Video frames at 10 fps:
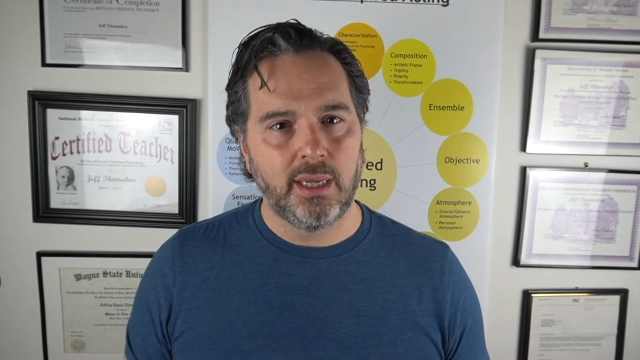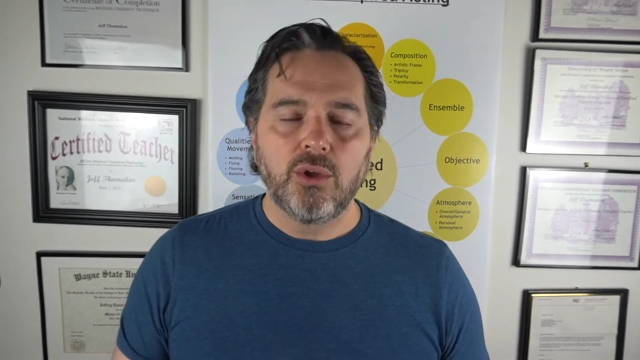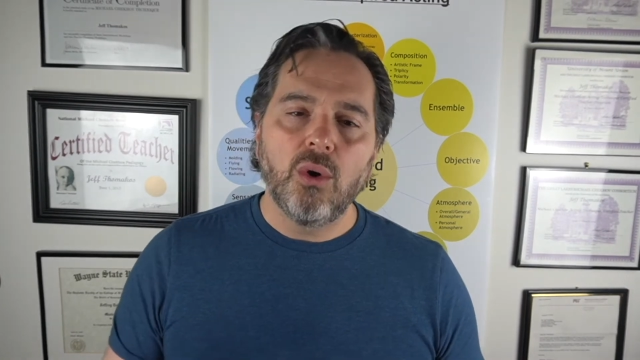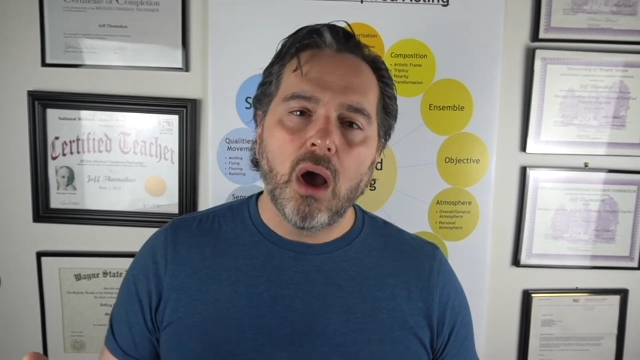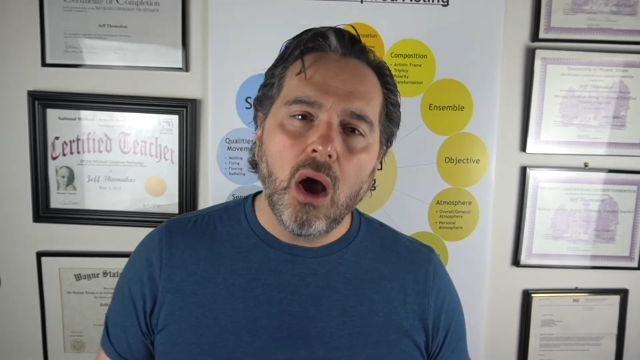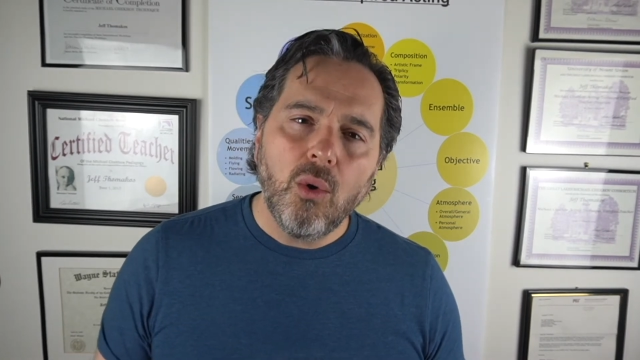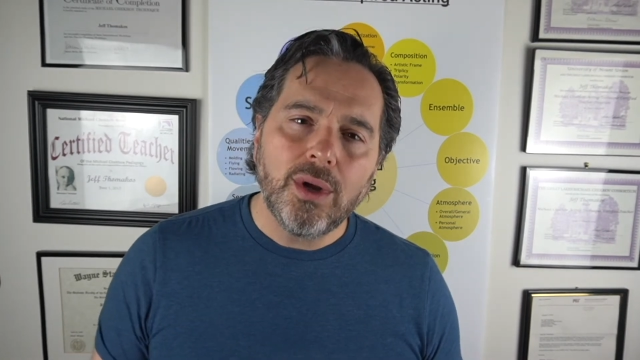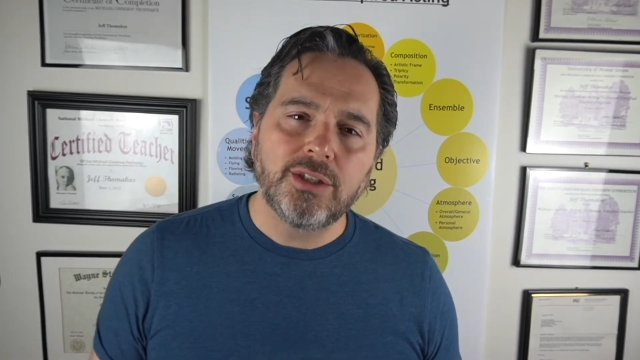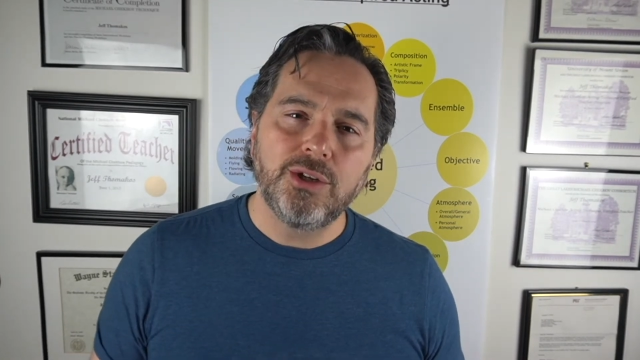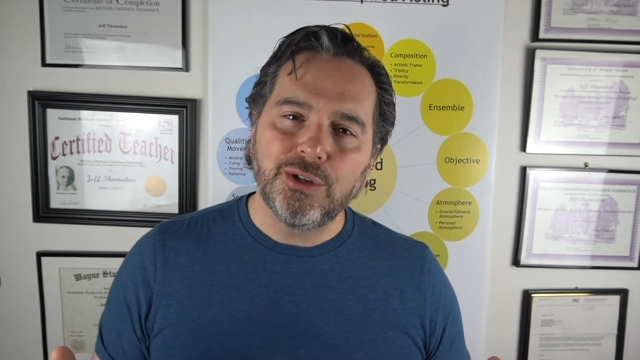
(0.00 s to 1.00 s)
You owe
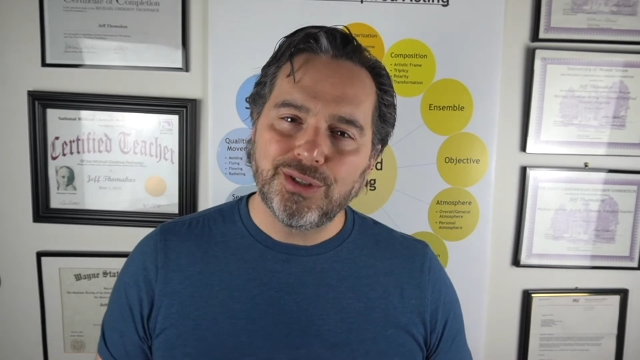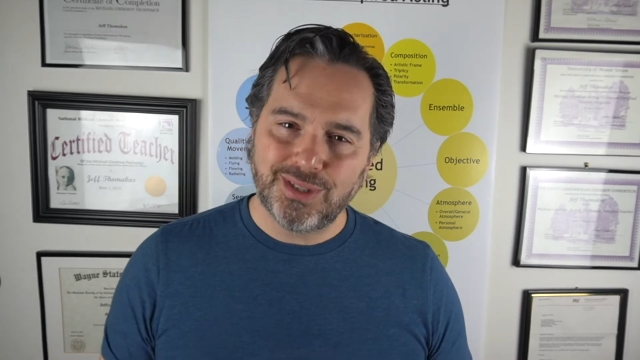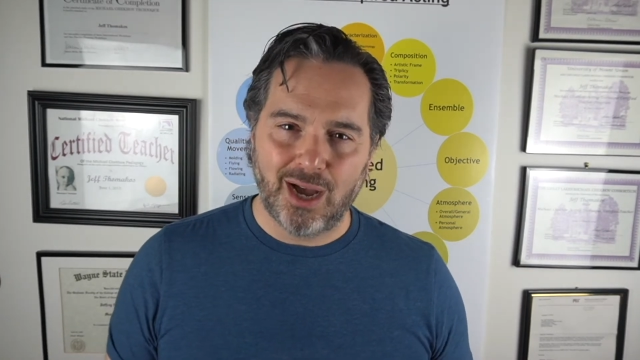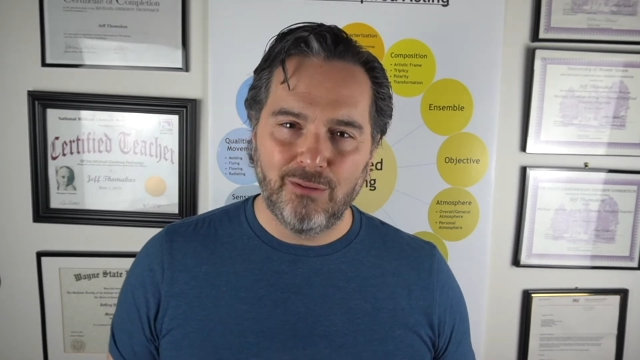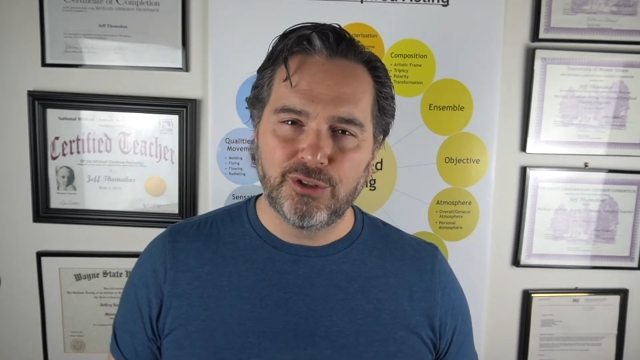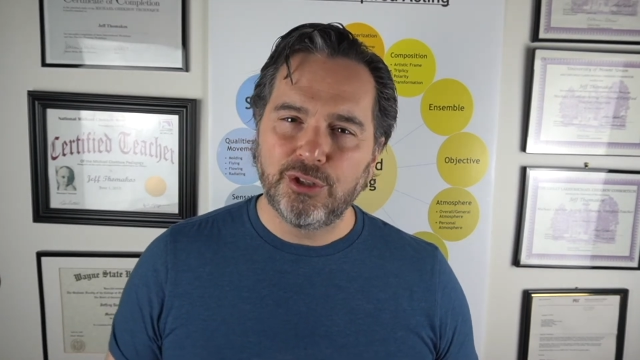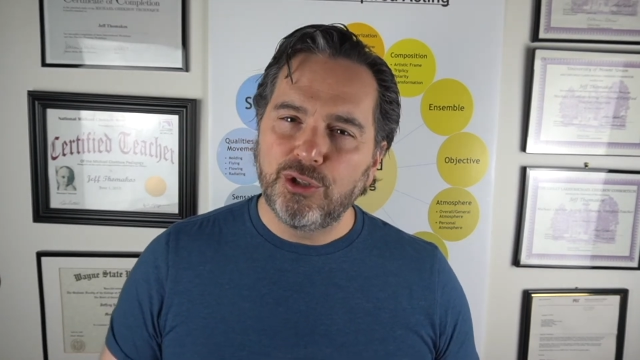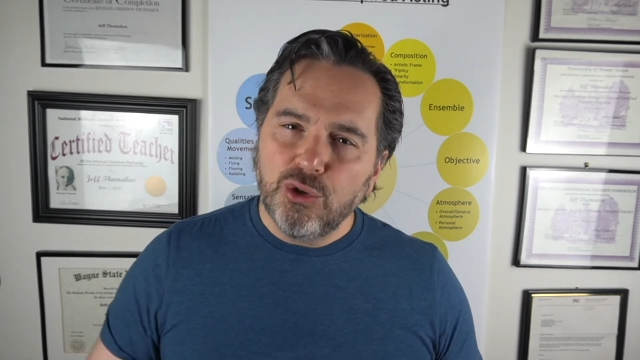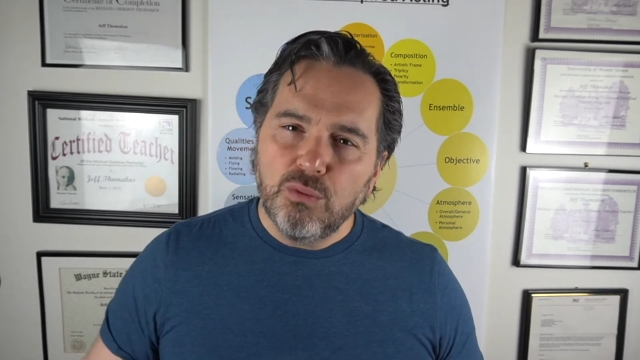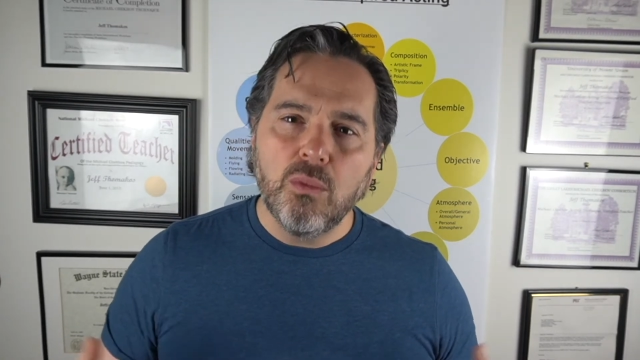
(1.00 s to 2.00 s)
it to yourself to
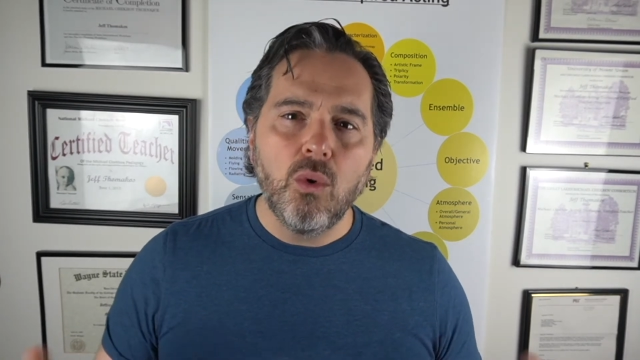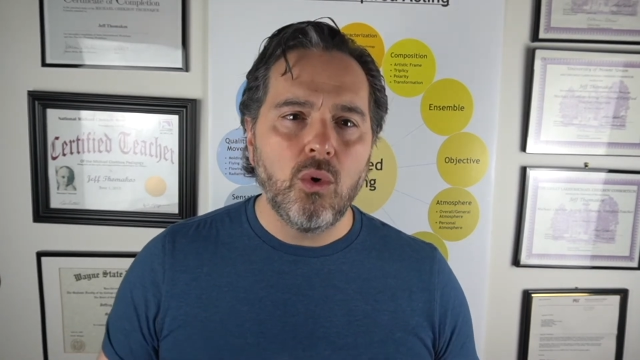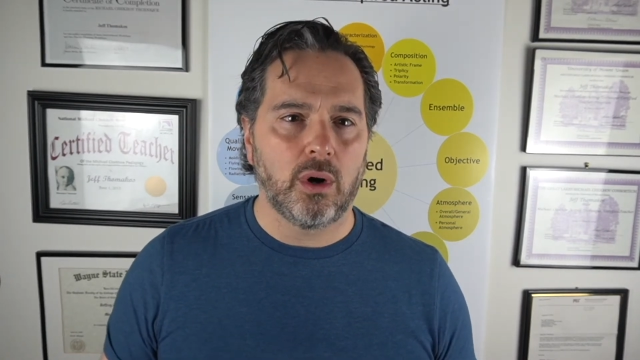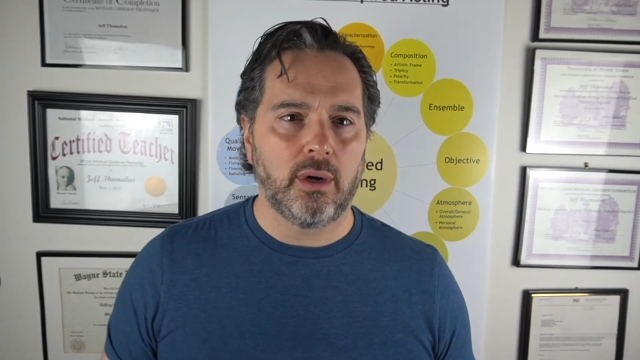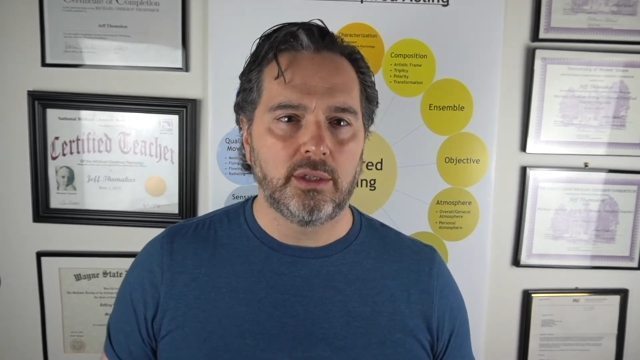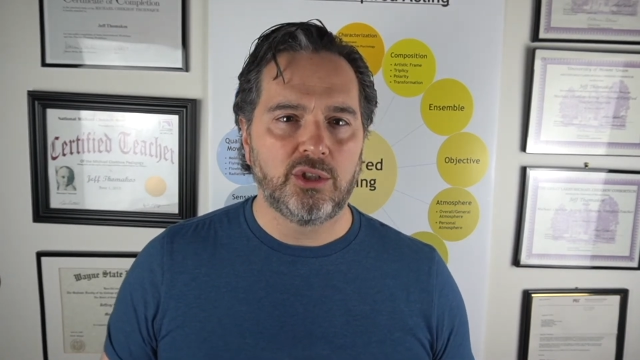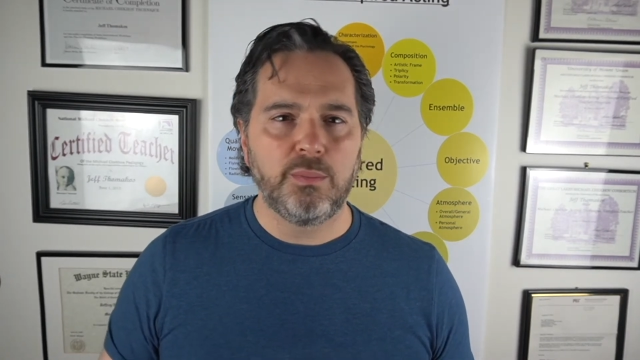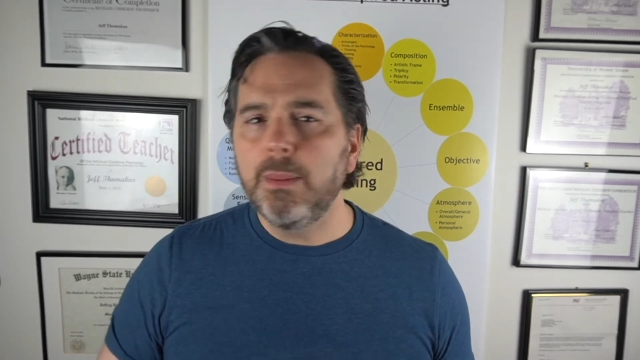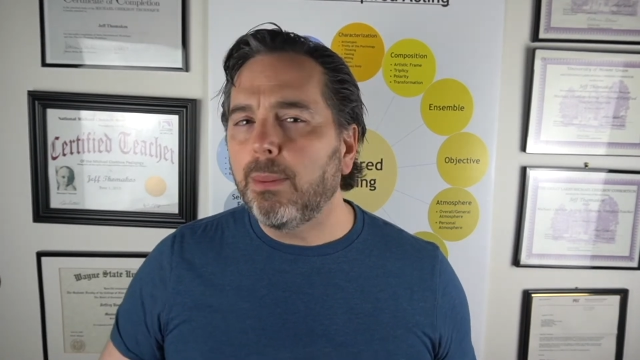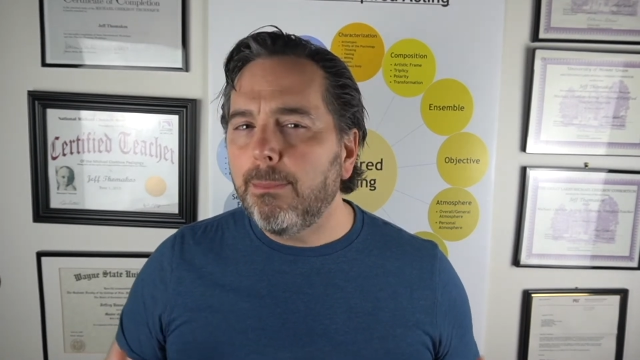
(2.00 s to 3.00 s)
do more, to
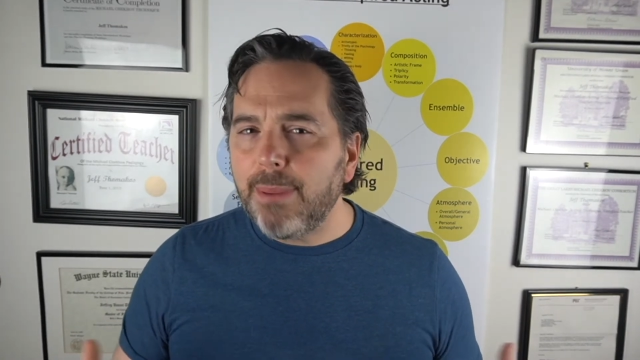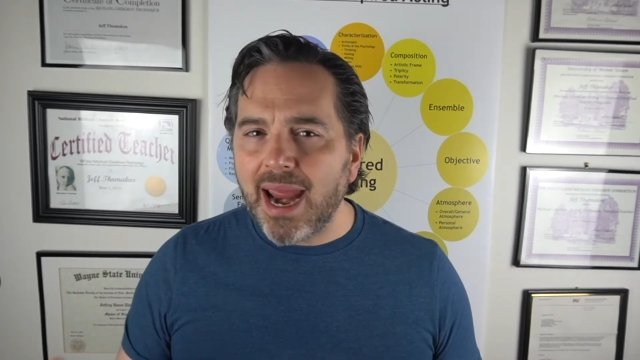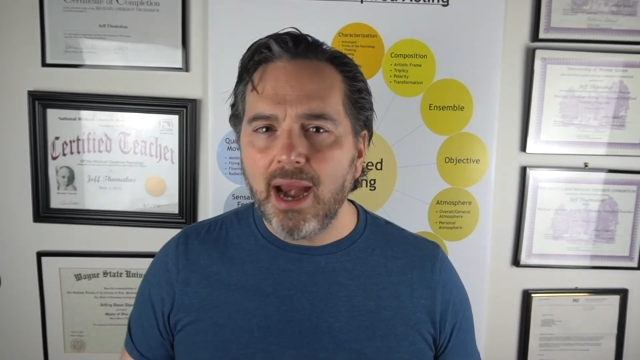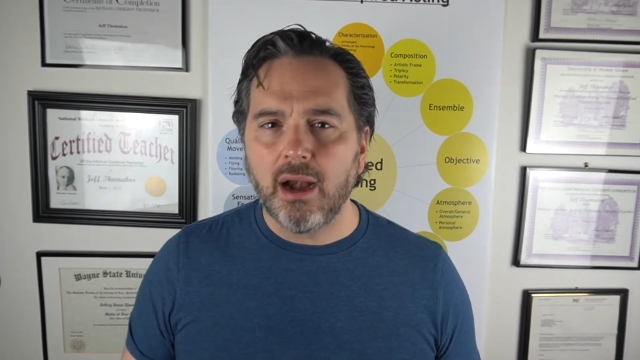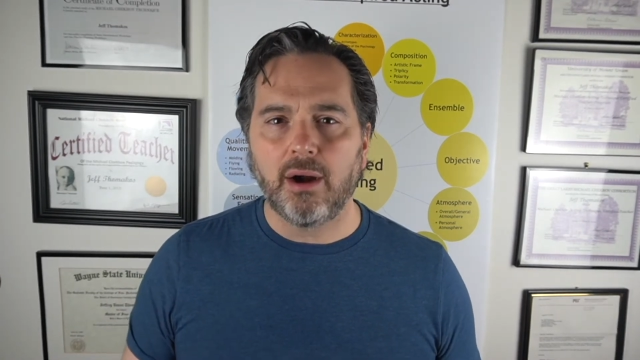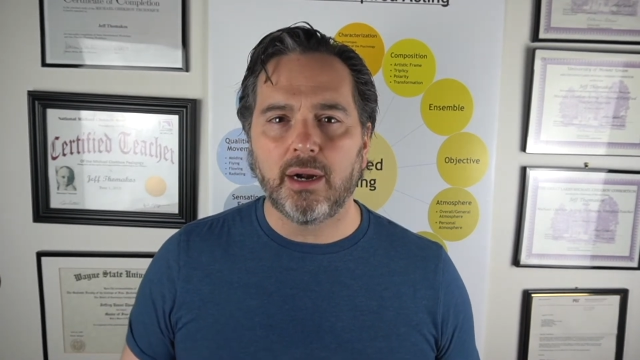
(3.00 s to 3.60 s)
be prepared,